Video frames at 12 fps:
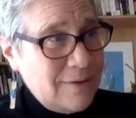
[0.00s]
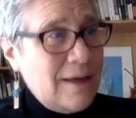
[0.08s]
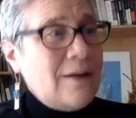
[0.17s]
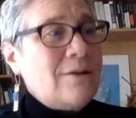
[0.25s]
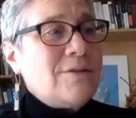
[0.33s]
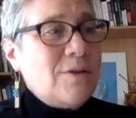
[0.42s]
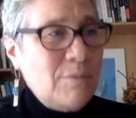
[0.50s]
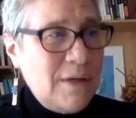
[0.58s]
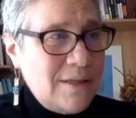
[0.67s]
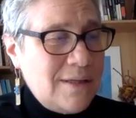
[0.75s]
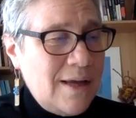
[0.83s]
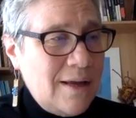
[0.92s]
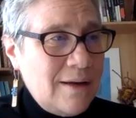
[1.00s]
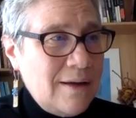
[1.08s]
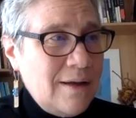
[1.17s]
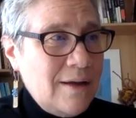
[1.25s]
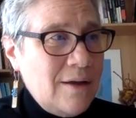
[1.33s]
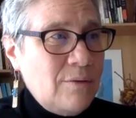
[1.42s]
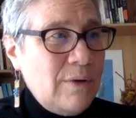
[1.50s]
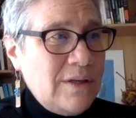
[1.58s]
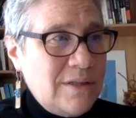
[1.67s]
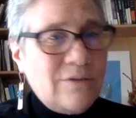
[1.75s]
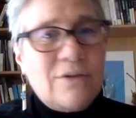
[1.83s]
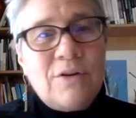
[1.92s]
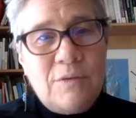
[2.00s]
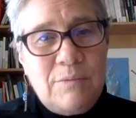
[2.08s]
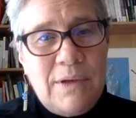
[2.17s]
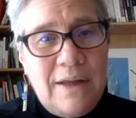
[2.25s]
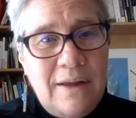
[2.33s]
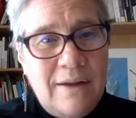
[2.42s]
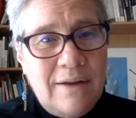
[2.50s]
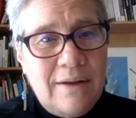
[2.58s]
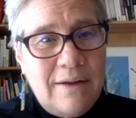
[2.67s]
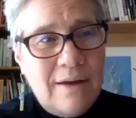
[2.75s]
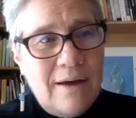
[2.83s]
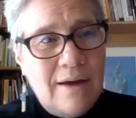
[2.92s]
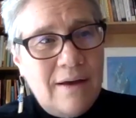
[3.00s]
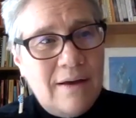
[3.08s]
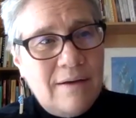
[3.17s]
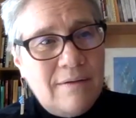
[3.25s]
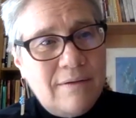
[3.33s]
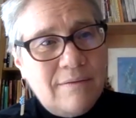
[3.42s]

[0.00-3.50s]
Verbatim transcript: and also means that we still could be uh,